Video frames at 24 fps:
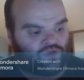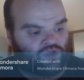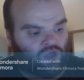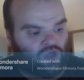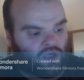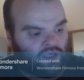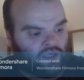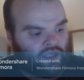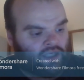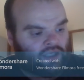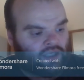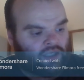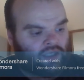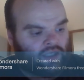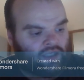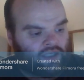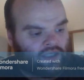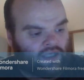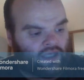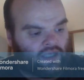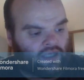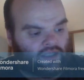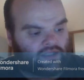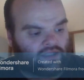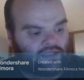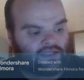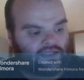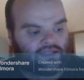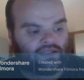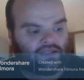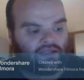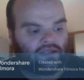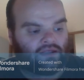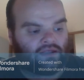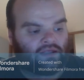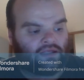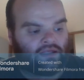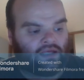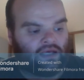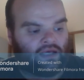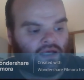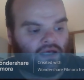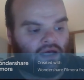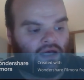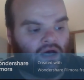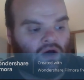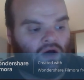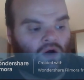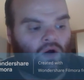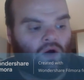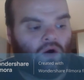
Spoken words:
Johnny, kick a